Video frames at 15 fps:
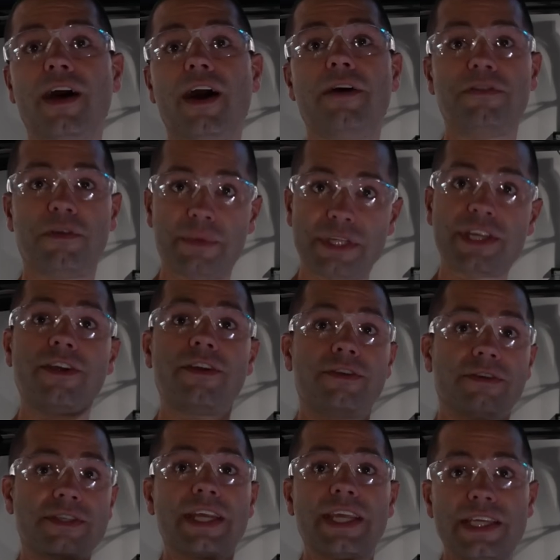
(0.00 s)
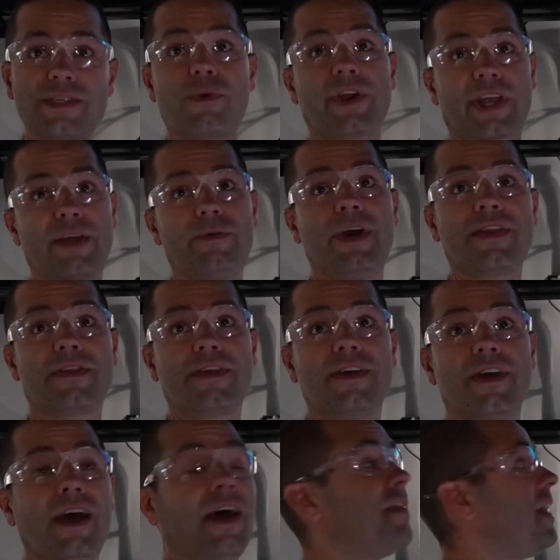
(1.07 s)
of the materials that he's working with.
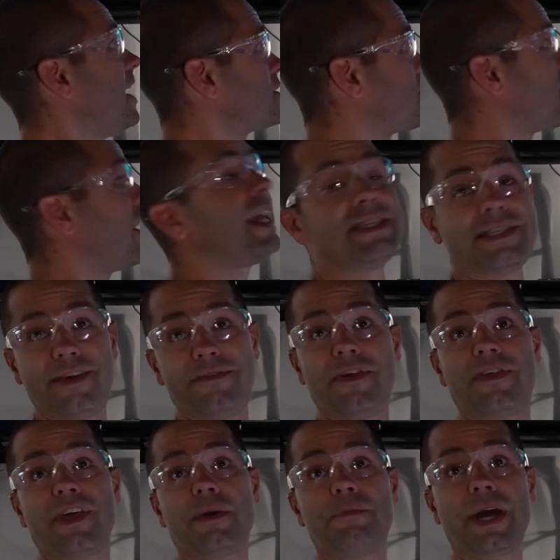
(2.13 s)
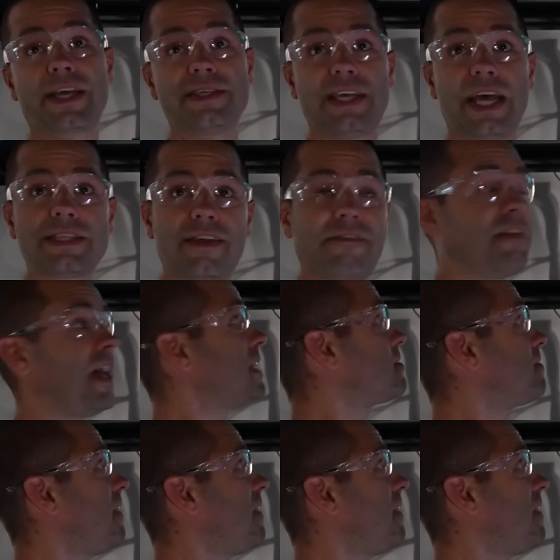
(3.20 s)
That's crazy if you think about it, because if that's